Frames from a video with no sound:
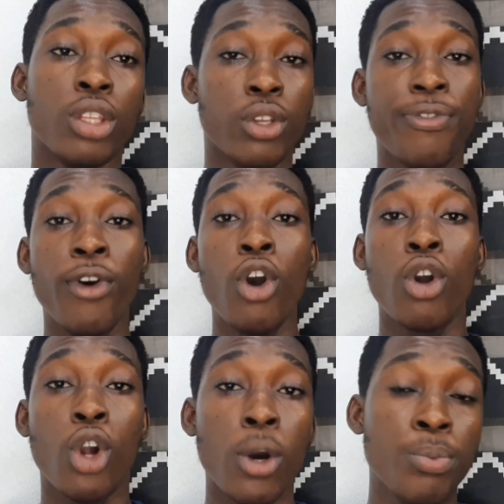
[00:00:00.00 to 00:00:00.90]
The
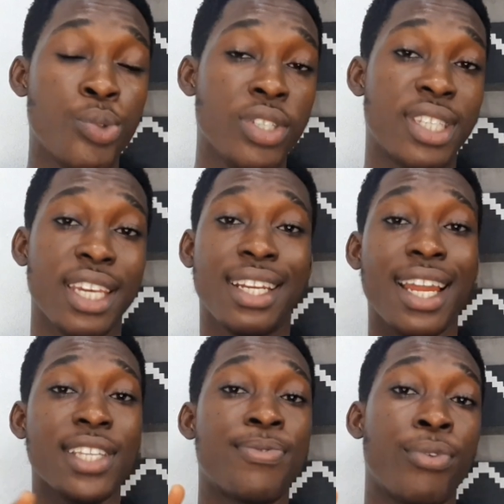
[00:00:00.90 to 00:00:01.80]
phone comes with a
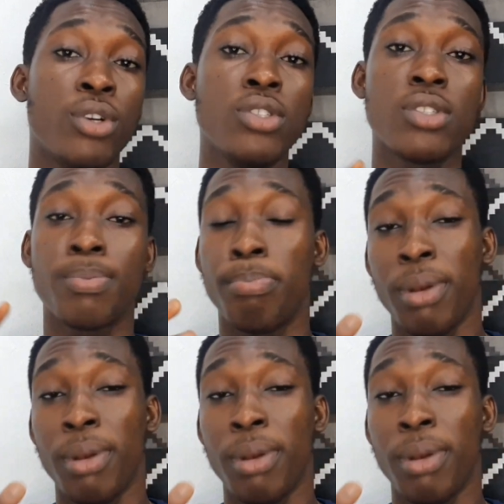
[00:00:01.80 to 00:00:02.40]
glass front,